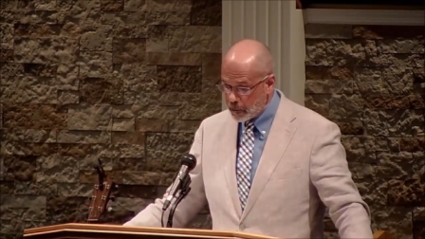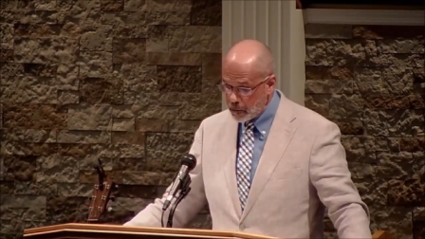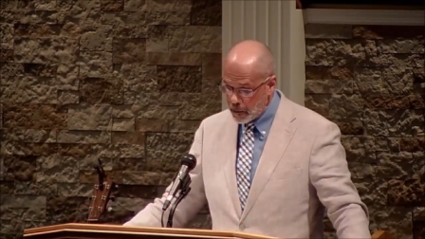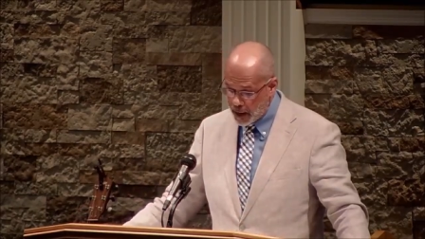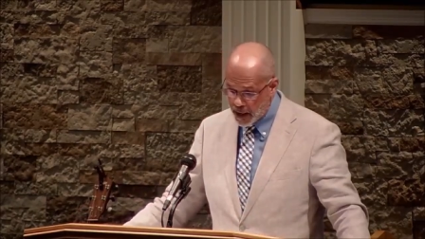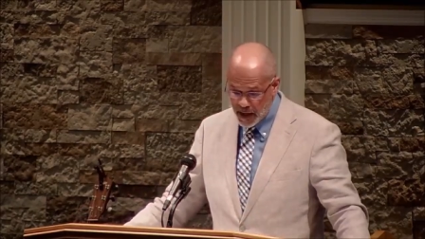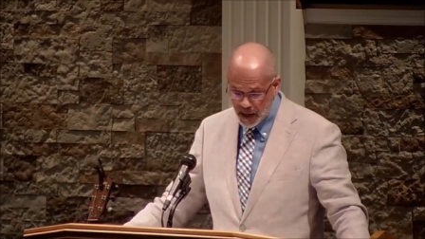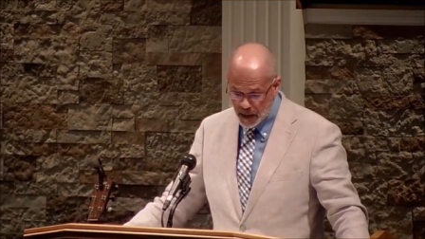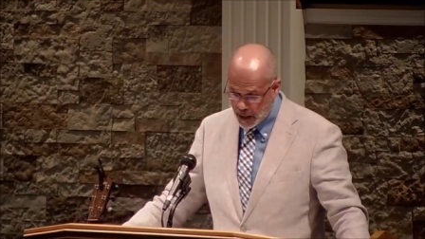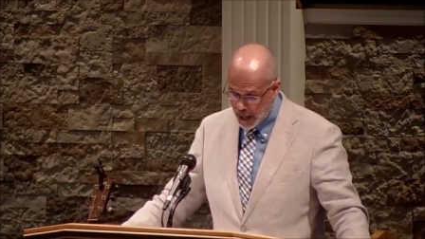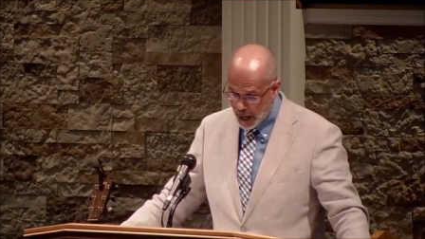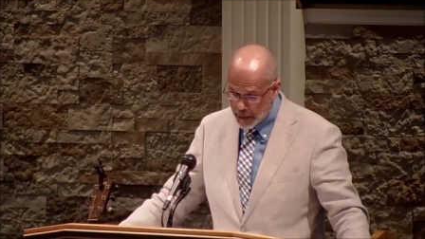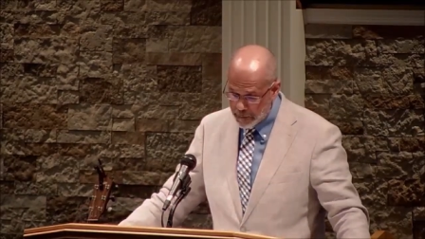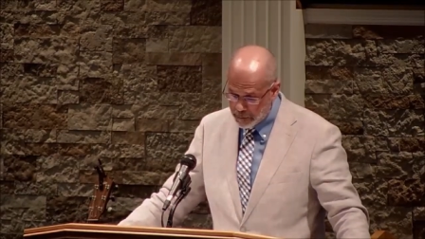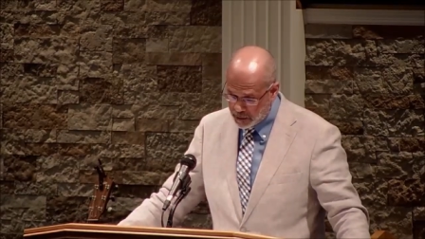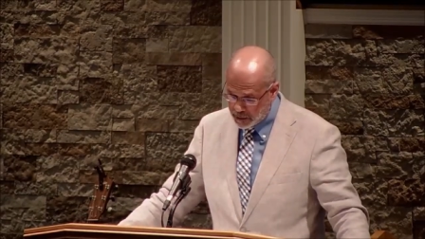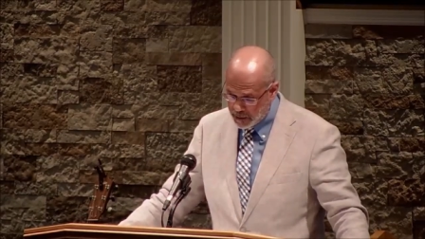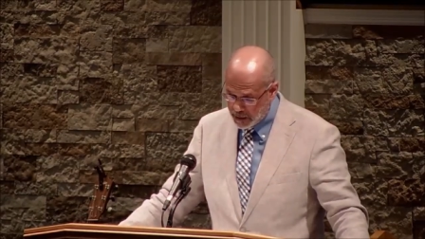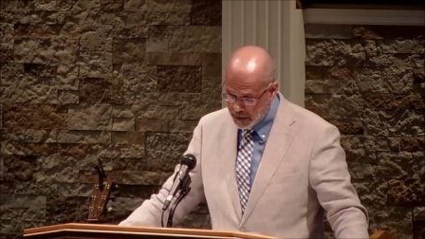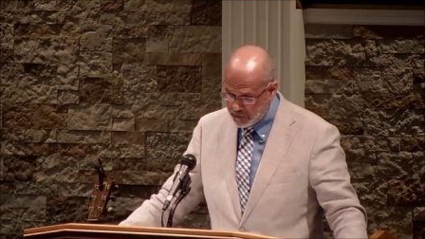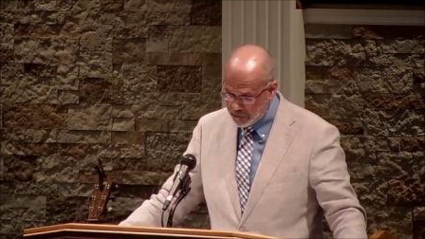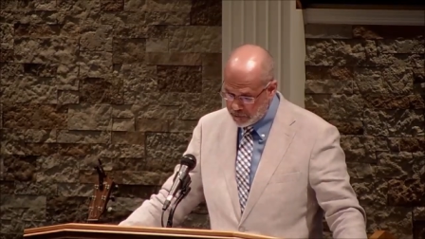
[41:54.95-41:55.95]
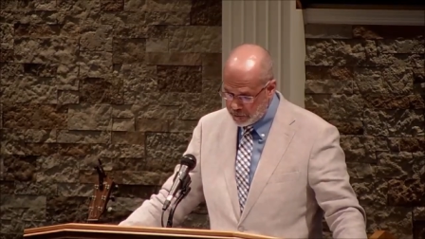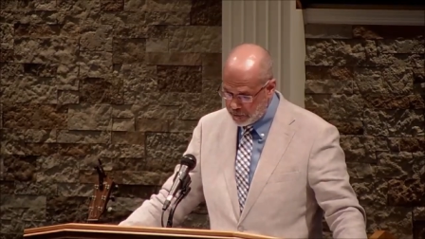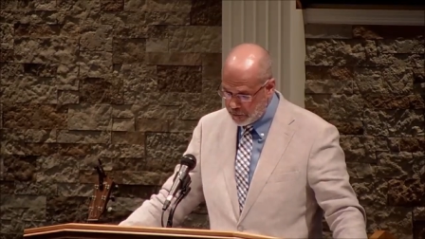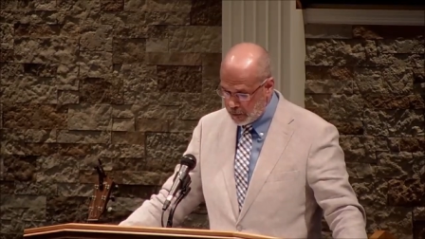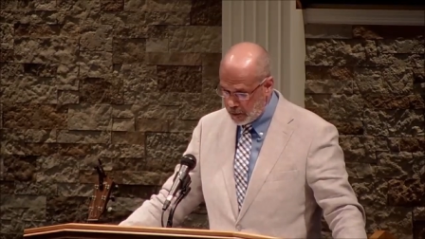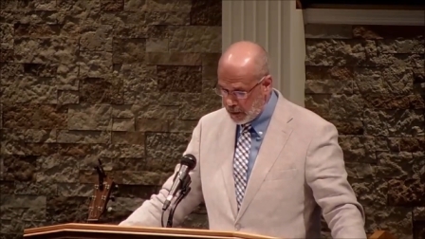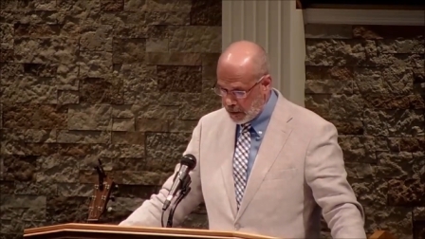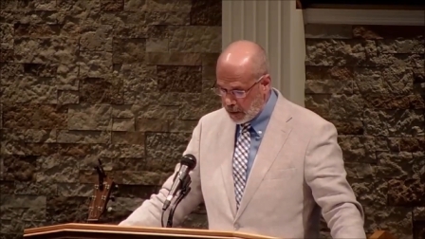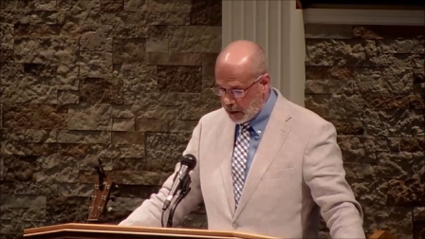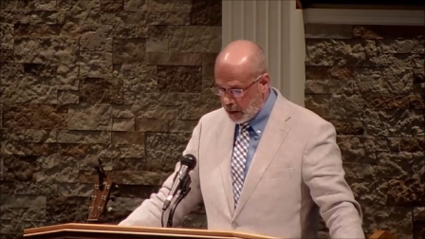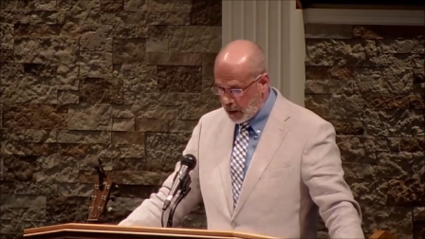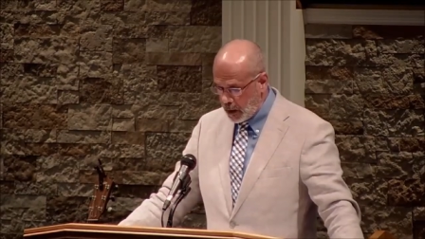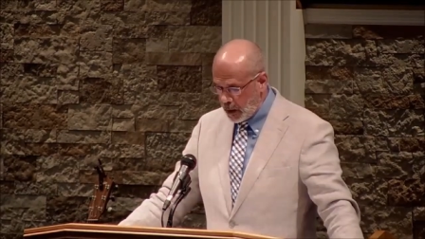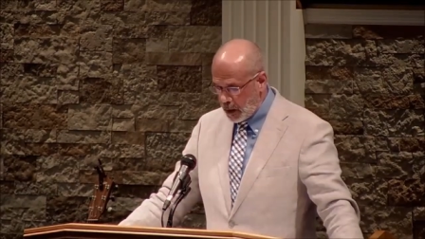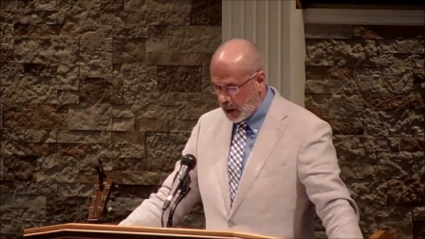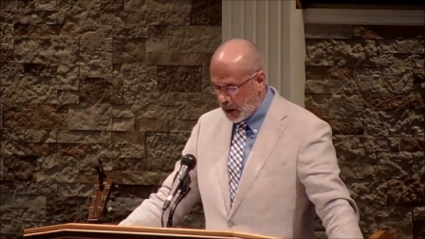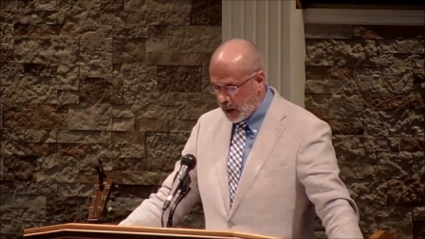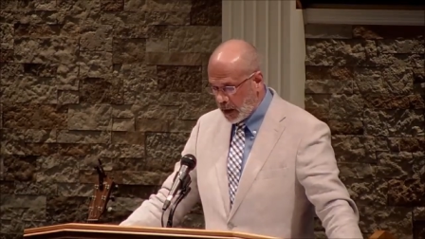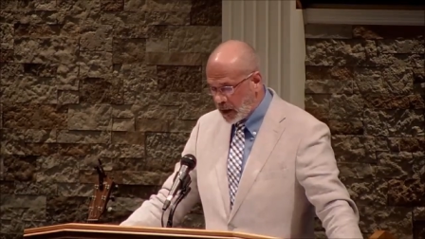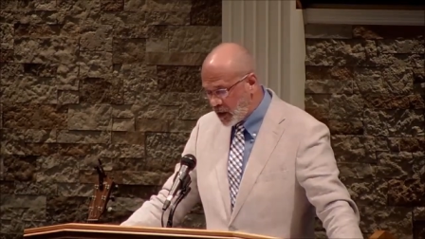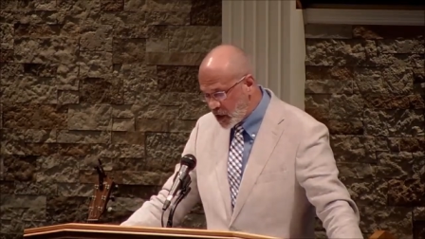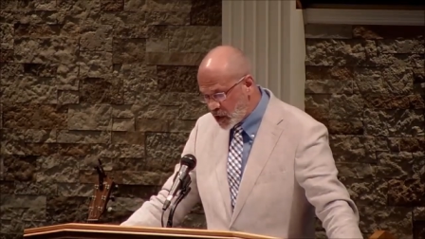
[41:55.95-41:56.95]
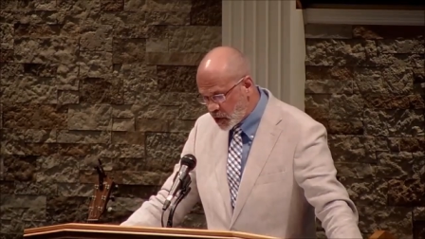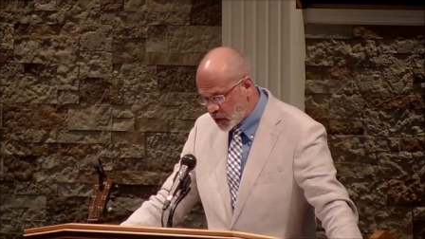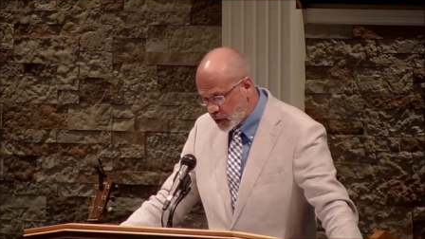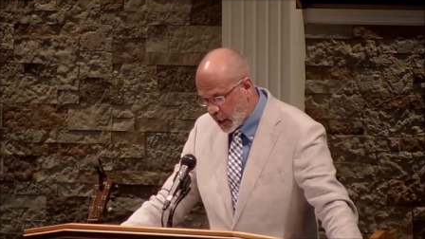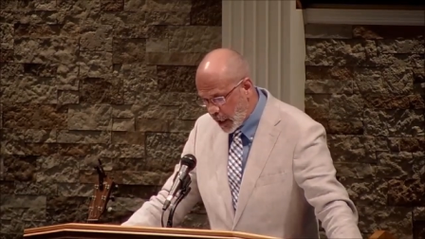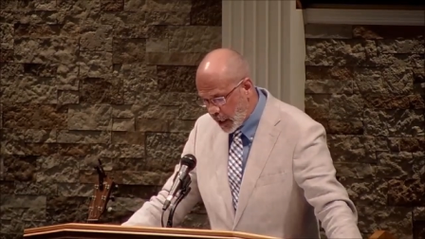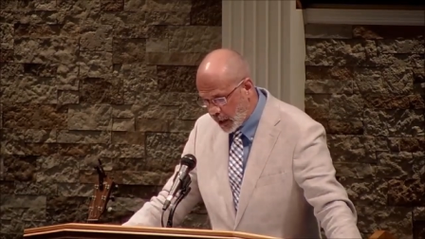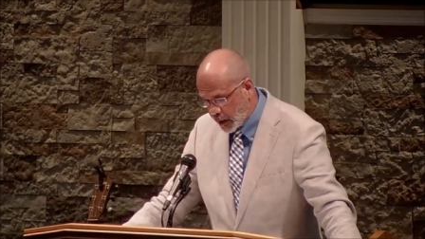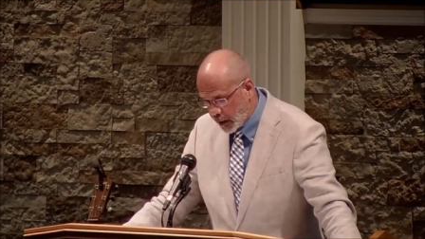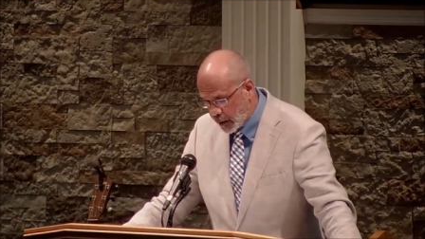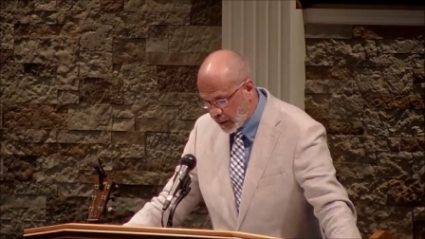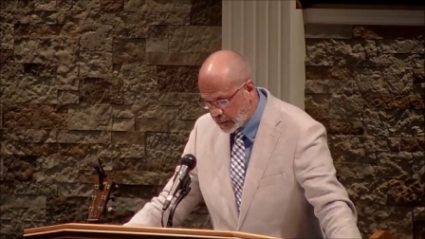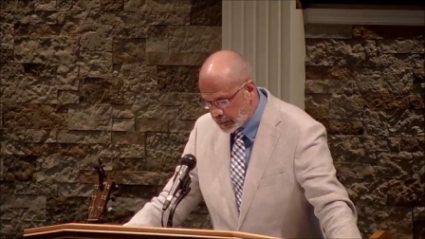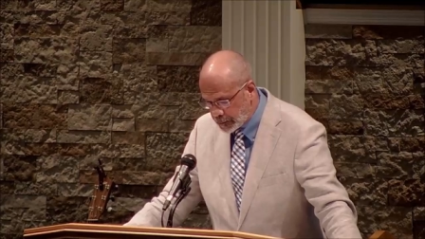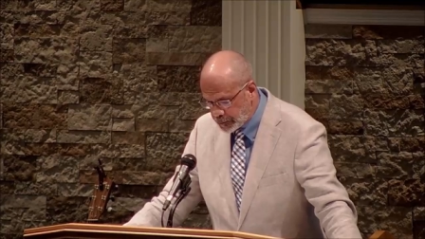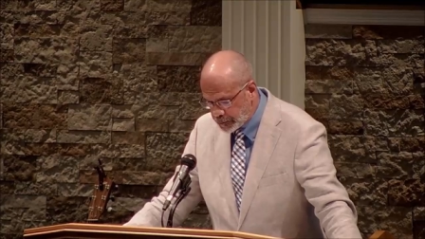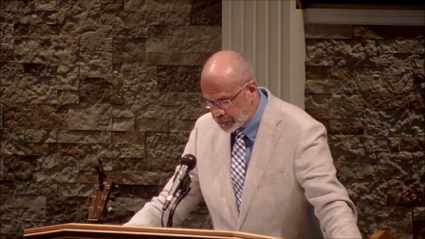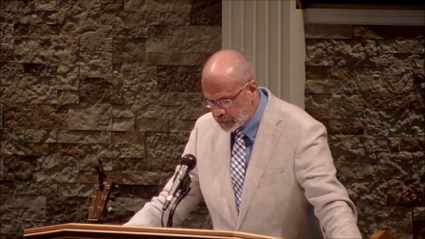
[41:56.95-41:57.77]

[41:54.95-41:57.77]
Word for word: And I believe initiating it.